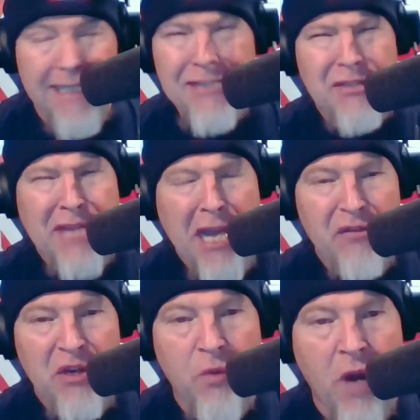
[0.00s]
Let's just
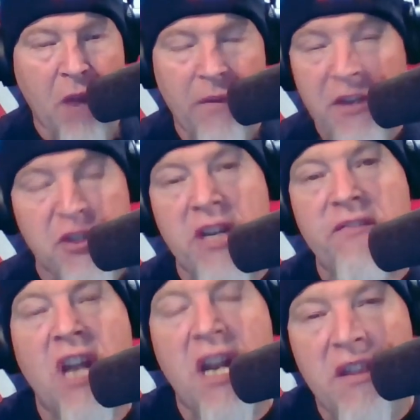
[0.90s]
have an inquiry. They shouldn't
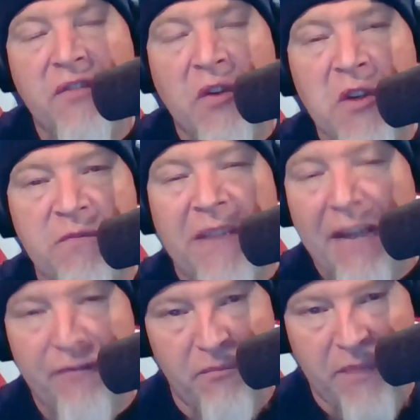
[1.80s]
even done it in the first
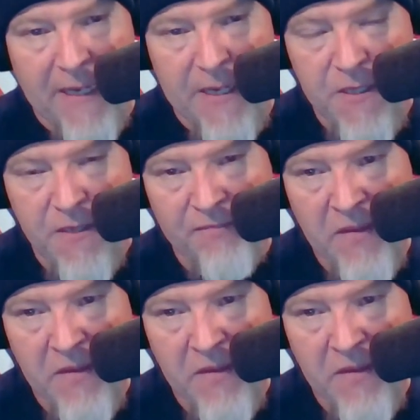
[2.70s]
effing place.